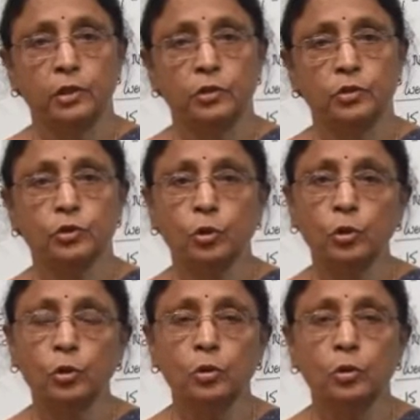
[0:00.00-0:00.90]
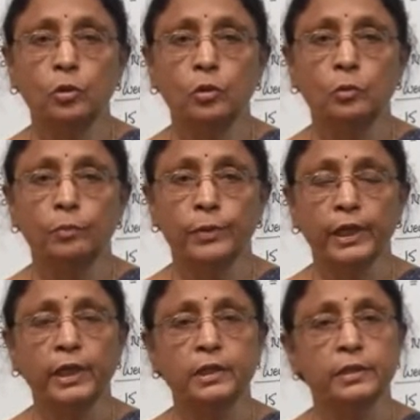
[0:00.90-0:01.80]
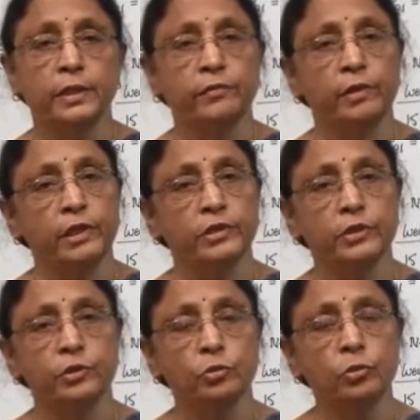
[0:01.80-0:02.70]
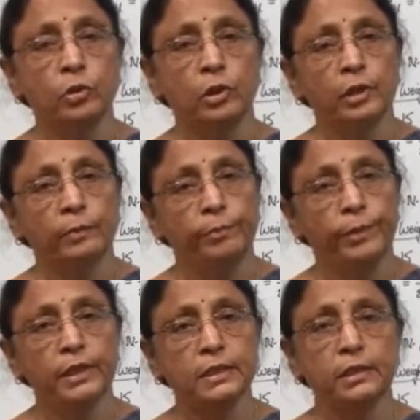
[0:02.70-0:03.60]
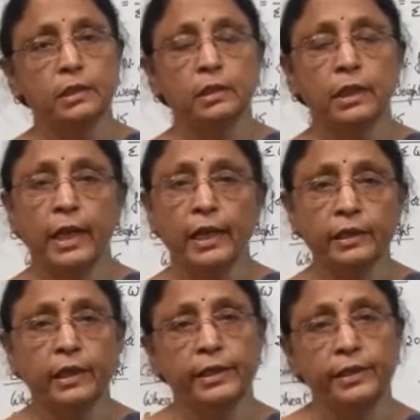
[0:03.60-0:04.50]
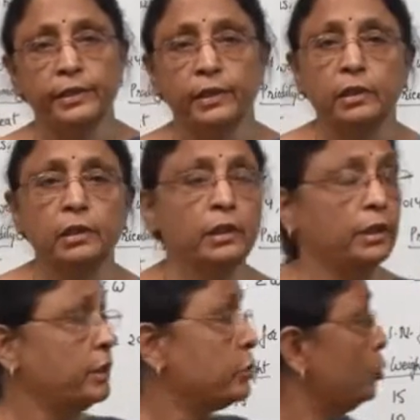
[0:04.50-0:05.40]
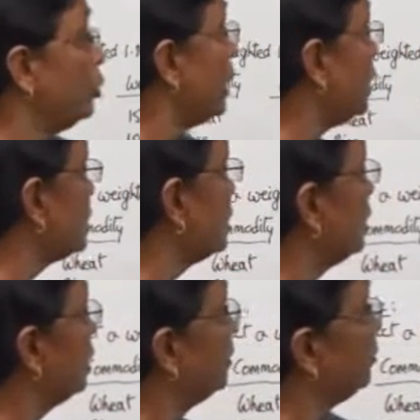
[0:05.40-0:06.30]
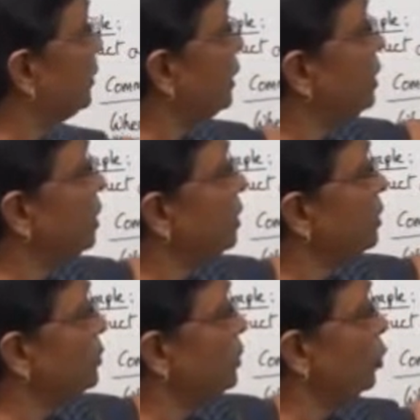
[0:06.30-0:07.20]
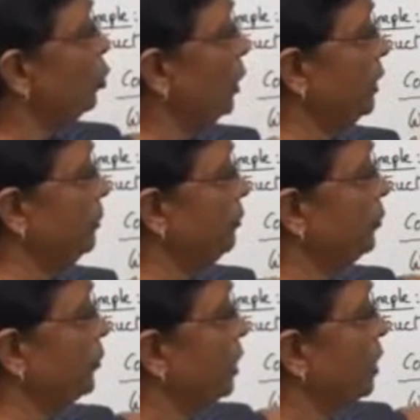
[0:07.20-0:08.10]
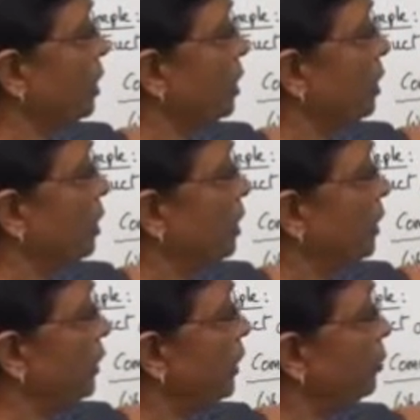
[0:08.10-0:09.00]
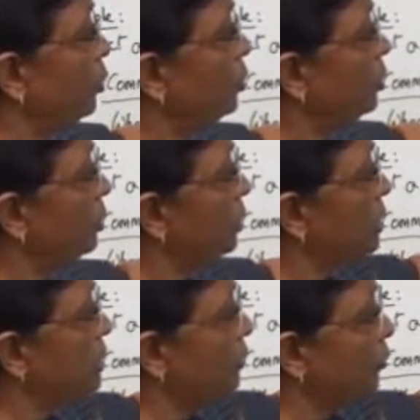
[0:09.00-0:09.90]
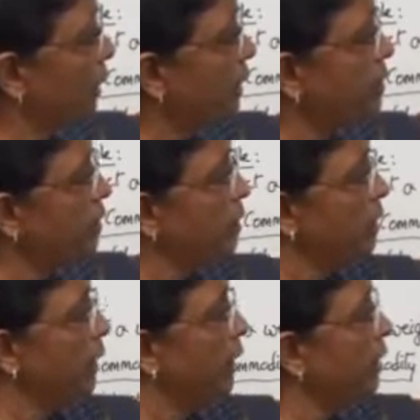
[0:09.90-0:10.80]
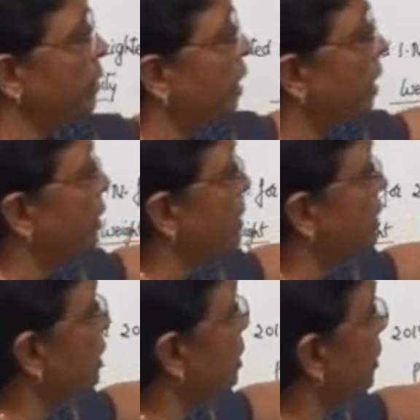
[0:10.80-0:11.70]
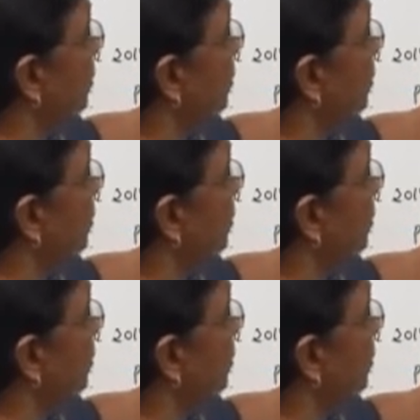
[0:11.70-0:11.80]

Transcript: So price in relation to base year and current year is known as P01. W is the weight and R is the